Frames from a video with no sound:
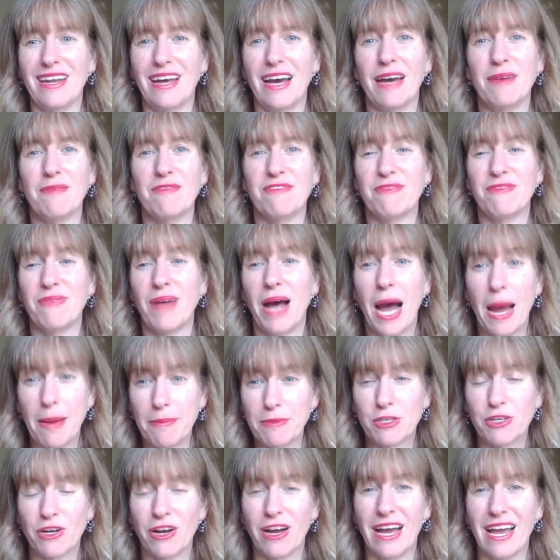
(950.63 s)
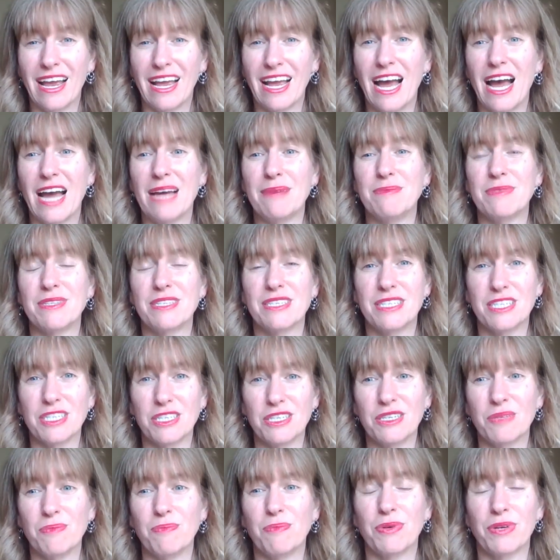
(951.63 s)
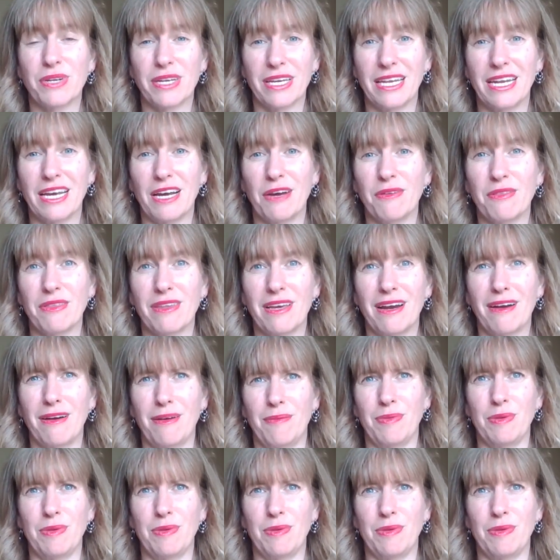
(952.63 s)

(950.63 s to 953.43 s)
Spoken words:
I'm trying. I'm still putting it out there.